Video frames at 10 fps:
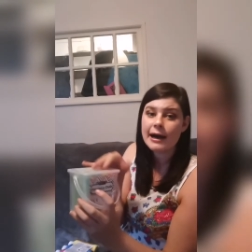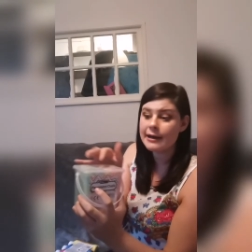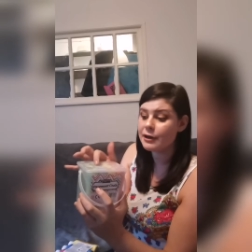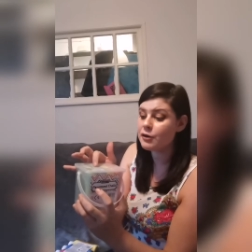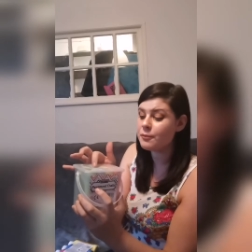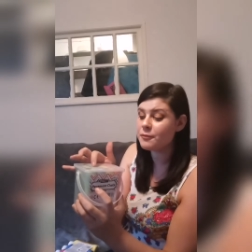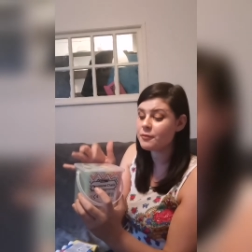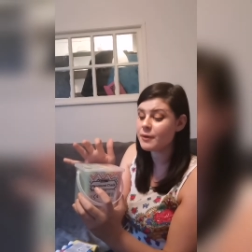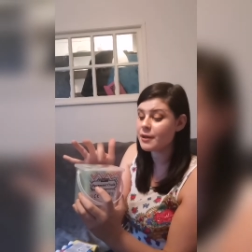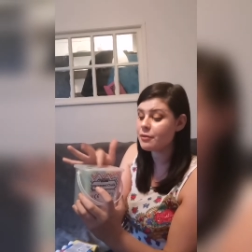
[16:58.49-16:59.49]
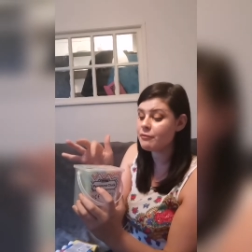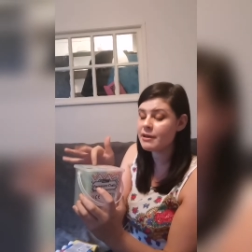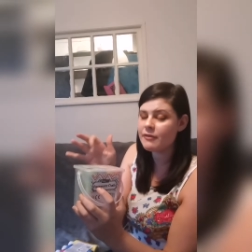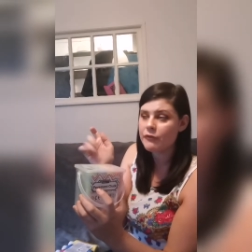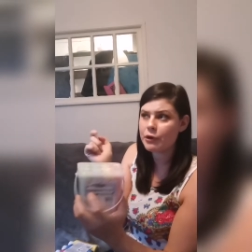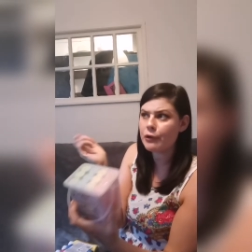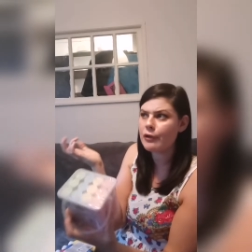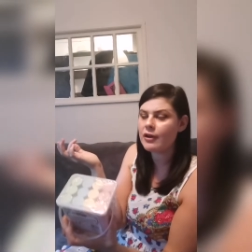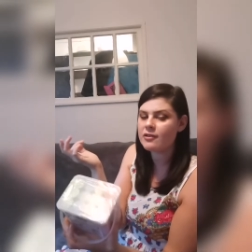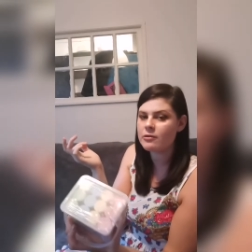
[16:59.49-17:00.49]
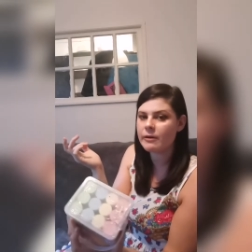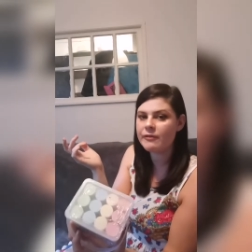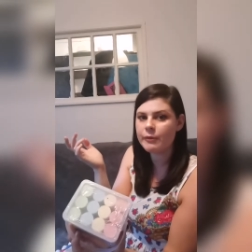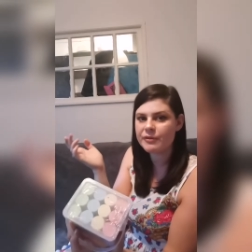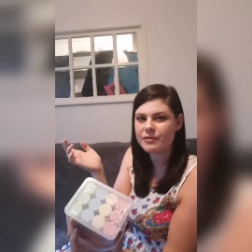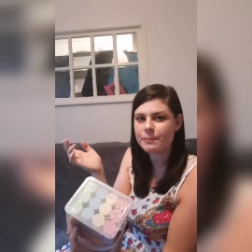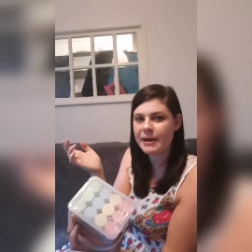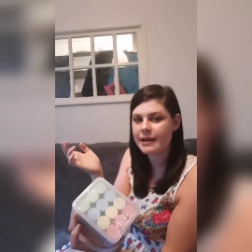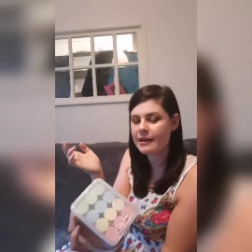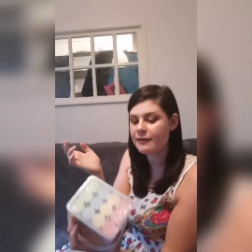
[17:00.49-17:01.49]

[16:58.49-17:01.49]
and it comes with three of every colour so if he wants to paint